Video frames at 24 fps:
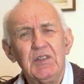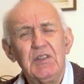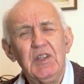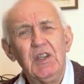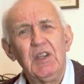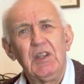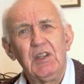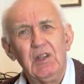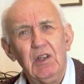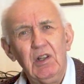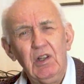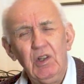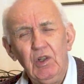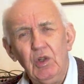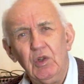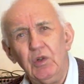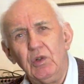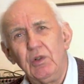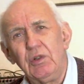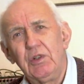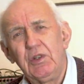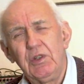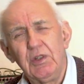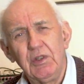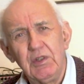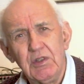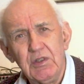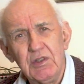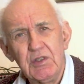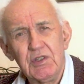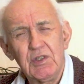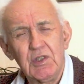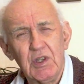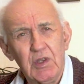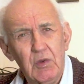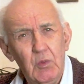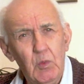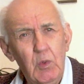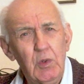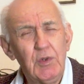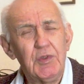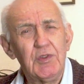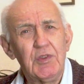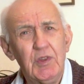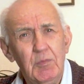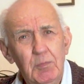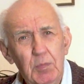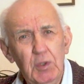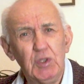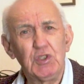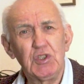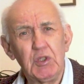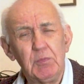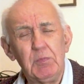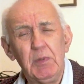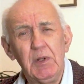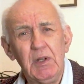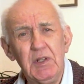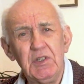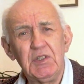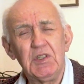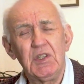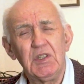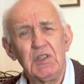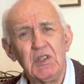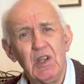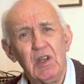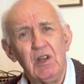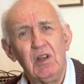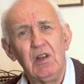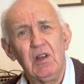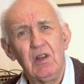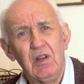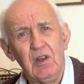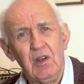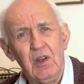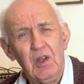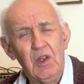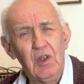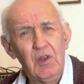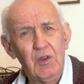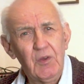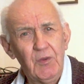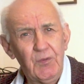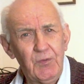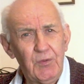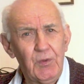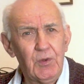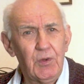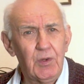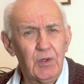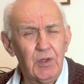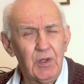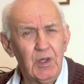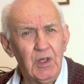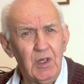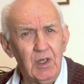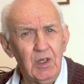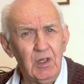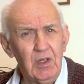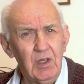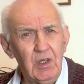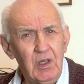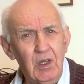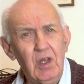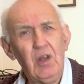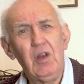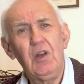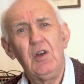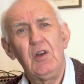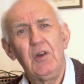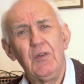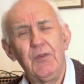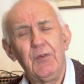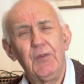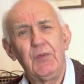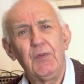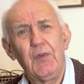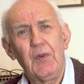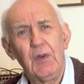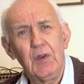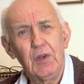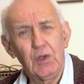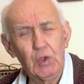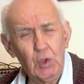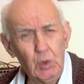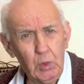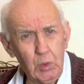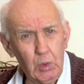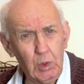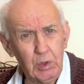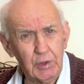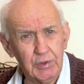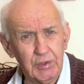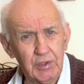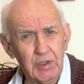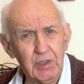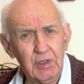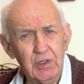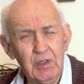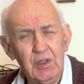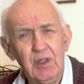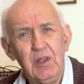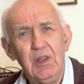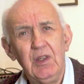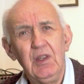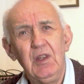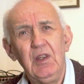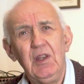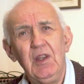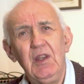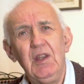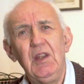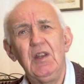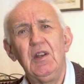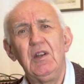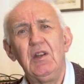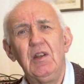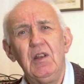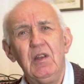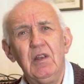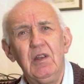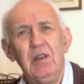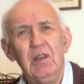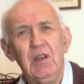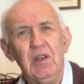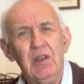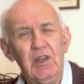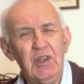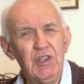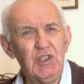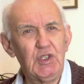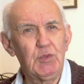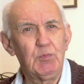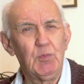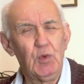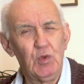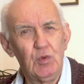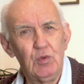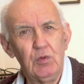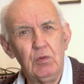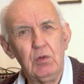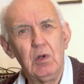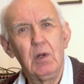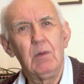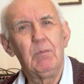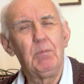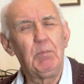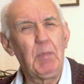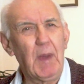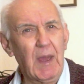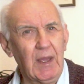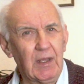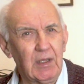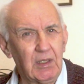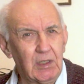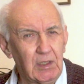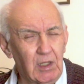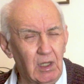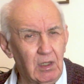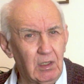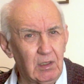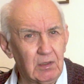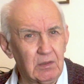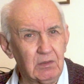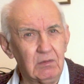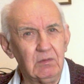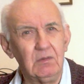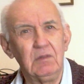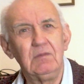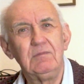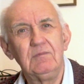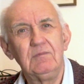take a look at what the possibilities are for a half quad in a small back garden.